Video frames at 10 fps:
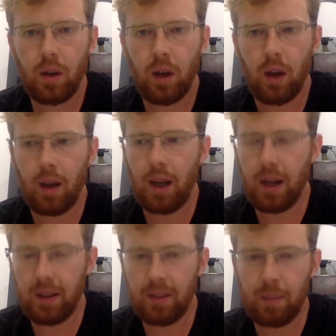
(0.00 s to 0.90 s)
a lot
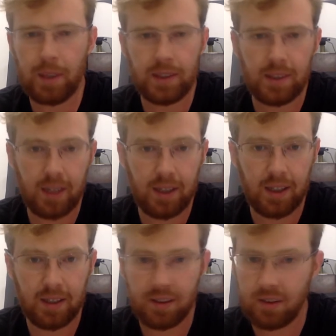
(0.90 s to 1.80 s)
of these pesticide
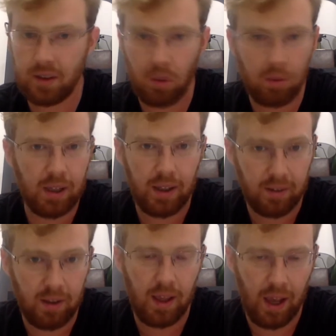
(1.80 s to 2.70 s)
tests don't
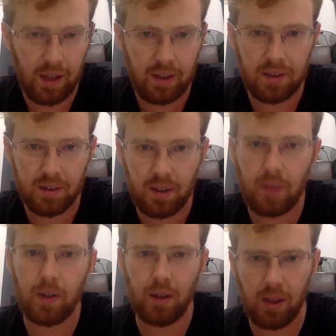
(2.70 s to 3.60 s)
test that. They just
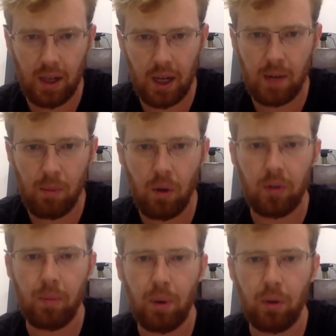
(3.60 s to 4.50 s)
give it to the animal
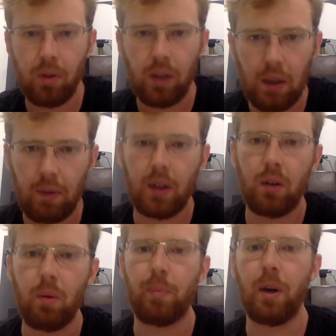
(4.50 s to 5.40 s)
as opposed to giving it
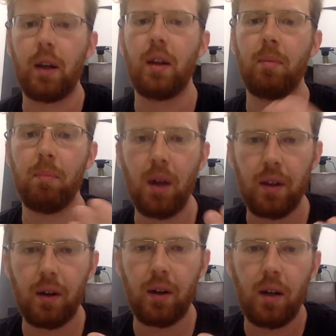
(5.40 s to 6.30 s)
to a pregnant
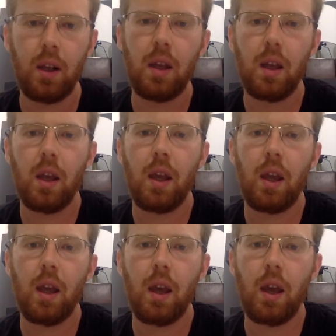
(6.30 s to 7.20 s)
mother
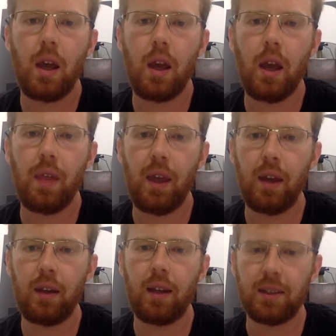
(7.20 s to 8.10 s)
and
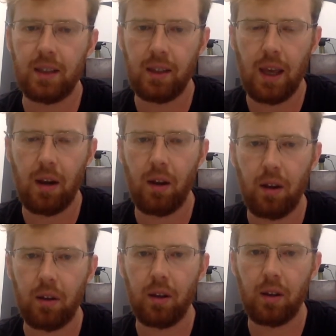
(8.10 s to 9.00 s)
then testing that
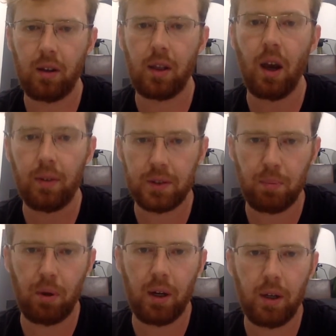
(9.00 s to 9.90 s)
on the
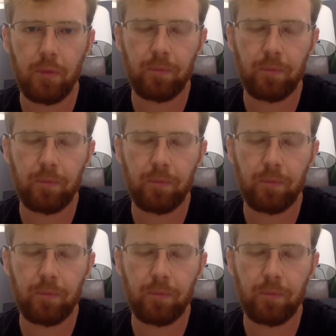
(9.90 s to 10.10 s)
offspring.